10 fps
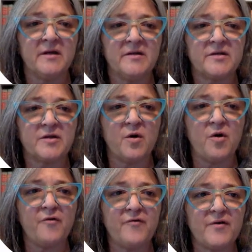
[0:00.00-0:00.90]
So
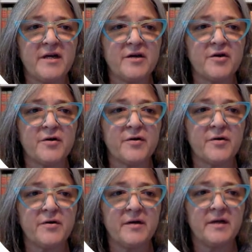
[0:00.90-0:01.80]
over
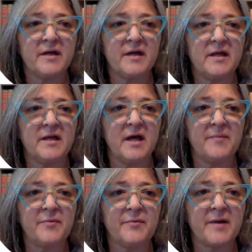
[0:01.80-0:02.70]
here in the
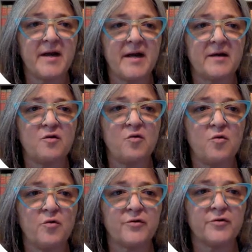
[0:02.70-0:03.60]
upper right-hand
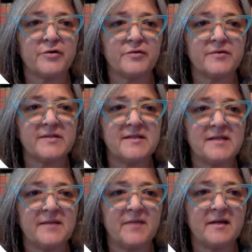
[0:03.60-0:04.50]
corner, you'll see
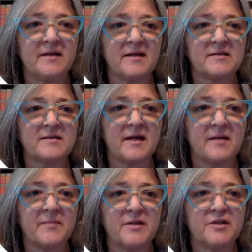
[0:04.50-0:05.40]
something that's like a
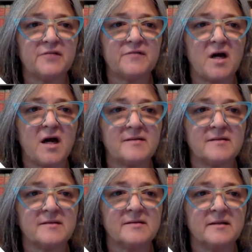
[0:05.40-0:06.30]
bunch of
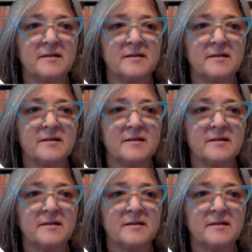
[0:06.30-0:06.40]
dots.